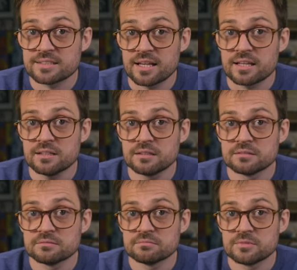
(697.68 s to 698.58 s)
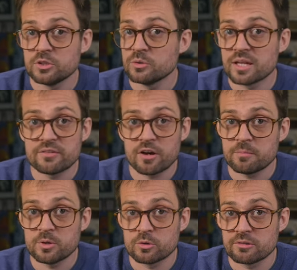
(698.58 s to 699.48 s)
day you give
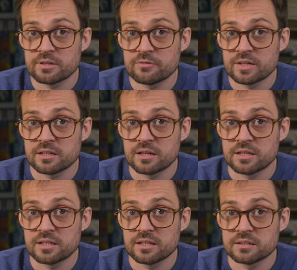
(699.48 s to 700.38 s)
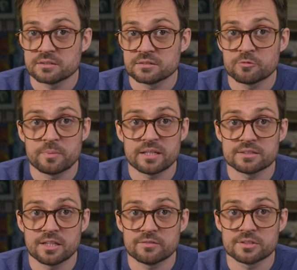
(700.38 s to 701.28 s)
up your green-fingered ideas of being
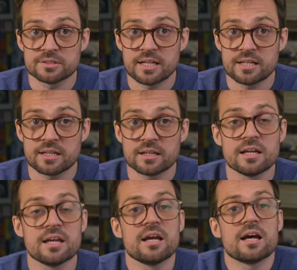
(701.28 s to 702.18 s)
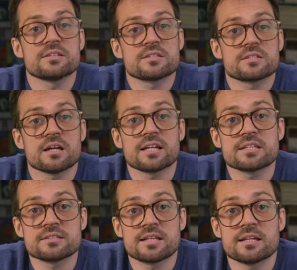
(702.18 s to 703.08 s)
self-sustaining and decide
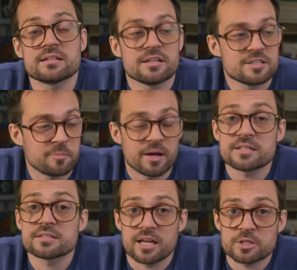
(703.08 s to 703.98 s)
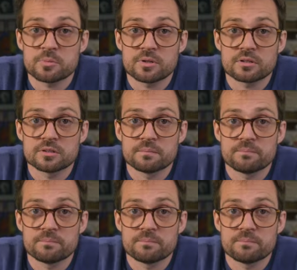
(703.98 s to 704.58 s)
instead to buy a sketchbook.